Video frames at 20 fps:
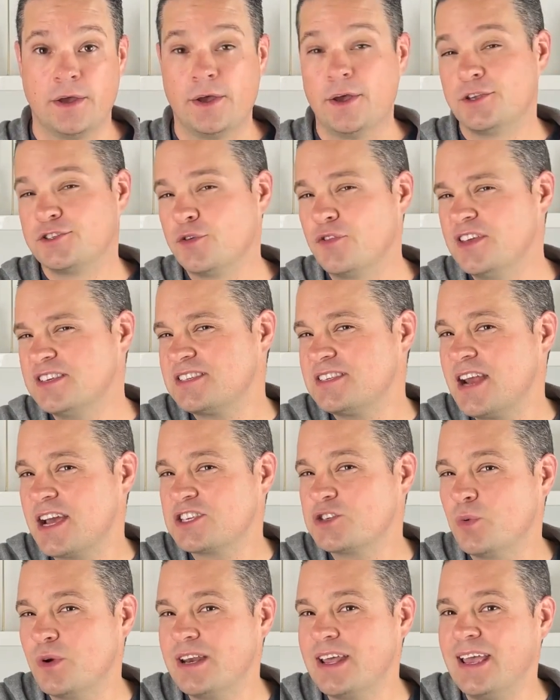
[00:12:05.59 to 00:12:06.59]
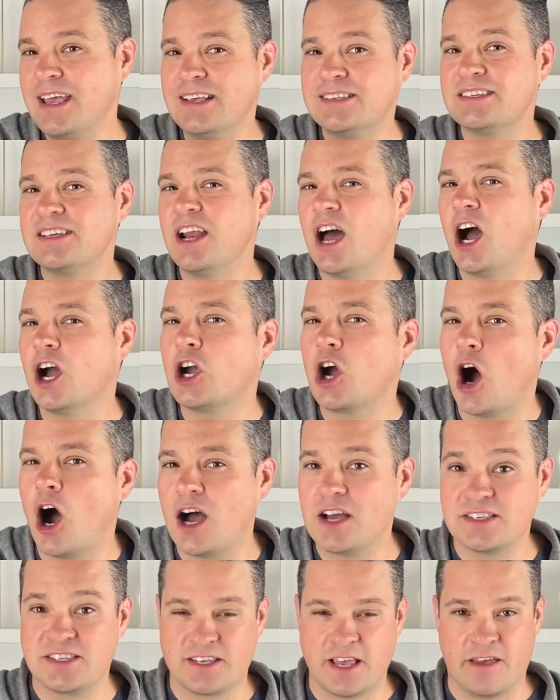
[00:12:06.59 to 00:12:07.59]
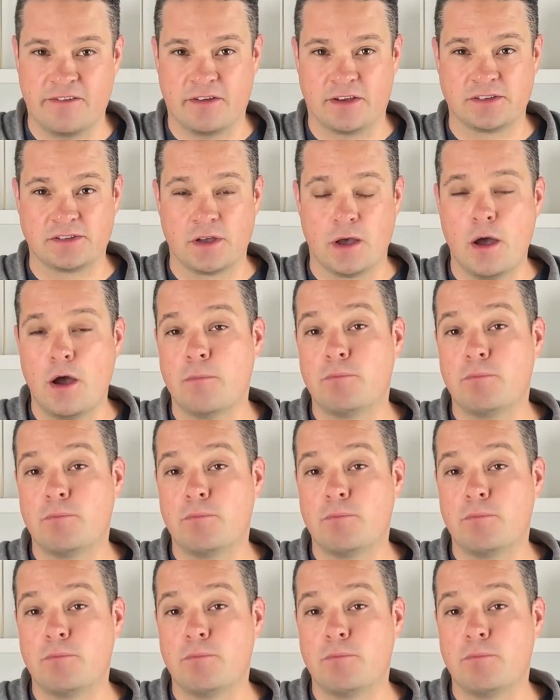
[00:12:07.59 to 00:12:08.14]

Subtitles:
So this next one isn't a cost savings,